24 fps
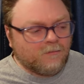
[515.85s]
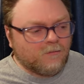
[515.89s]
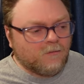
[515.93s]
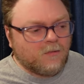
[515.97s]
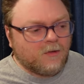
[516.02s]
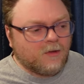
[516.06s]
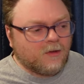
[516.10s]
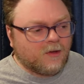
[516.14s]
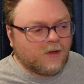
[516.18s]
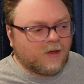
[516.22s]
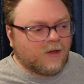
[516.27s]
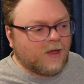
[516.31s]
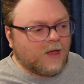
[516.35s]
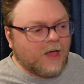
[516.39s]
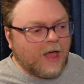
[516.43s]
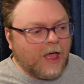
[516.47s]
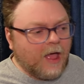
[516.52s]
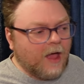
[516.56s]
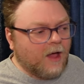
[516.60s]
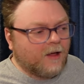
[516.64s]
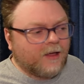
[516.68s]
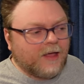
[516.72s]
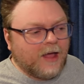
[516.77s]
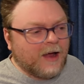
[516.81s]

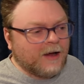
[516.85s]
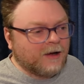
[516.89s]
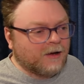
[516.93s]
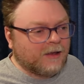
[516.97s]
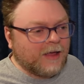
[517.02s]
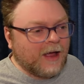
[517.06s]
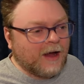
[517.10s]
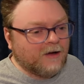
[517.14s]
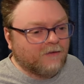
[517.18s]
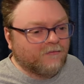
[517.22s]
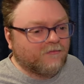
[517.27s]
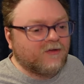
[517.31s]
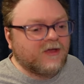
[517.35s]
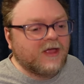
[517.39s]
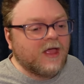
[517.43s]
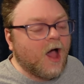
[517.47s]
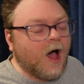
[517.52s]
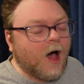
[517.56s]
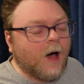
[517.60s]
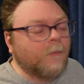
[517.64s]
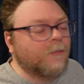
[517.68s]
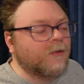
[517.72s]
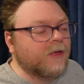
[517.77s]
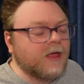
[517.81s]
kind of
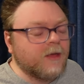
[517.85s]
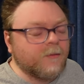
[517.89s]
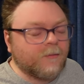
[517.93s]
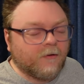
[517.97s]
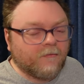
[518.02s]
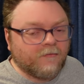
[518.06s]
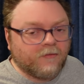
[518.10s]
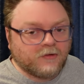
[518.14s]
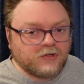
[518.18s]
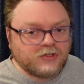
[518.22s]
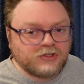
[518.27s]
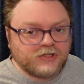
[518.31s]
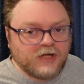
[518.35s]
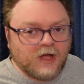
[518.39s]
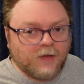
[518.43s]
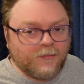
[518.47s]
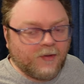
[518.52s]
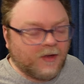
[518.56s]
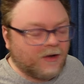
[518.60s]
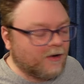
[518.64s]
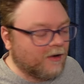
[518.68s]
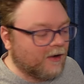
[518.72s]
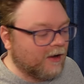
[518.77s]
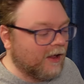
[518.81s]
upkeep of the
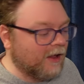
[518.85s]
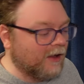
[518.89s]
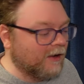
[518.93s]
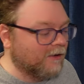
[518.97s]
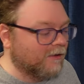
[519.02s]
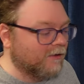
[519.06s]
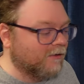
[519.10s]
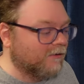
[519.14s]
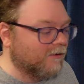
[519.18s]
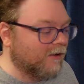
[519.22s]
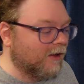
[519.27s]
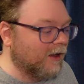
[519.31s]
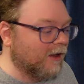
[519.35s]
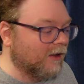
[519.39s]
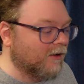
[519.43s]
ship and